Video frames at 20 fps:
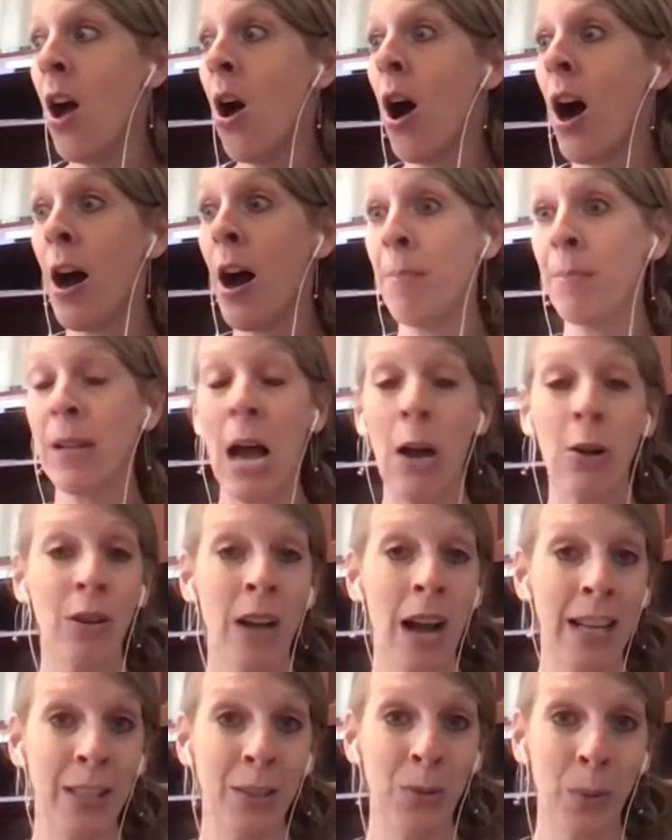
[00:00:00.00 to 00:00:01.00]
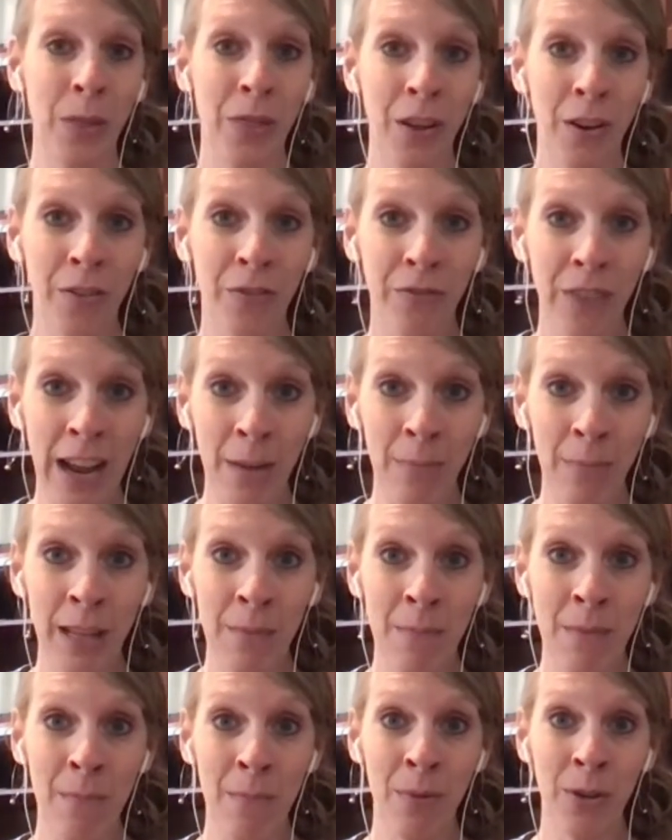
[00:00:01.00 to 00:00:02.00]
um, how God is with their family
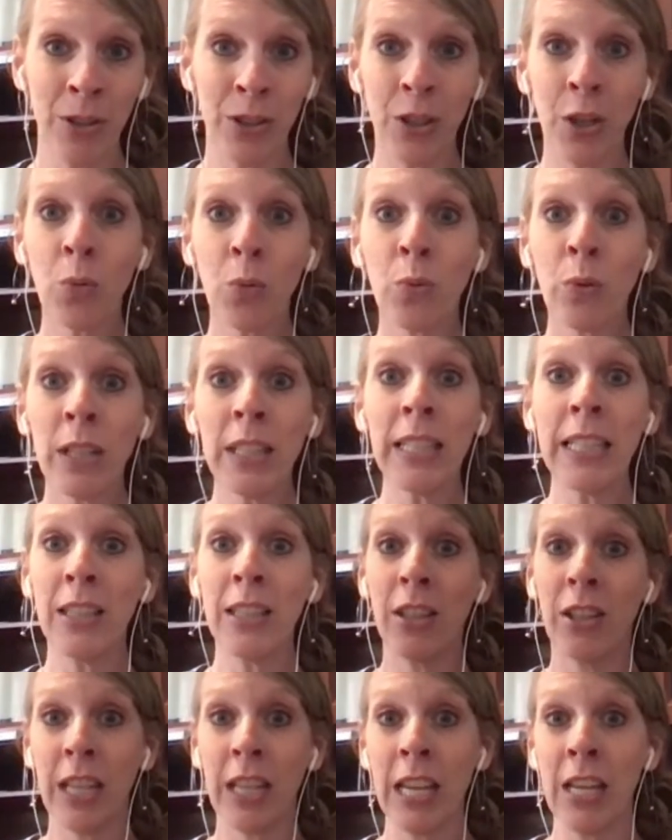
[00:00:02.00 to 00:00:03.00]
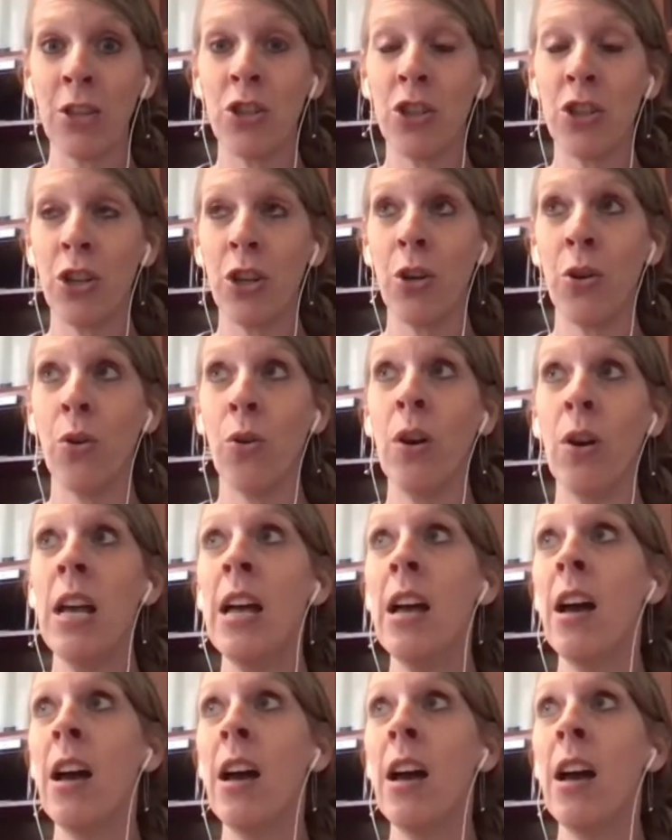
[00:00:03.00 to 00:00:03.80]
members. They're really looking to.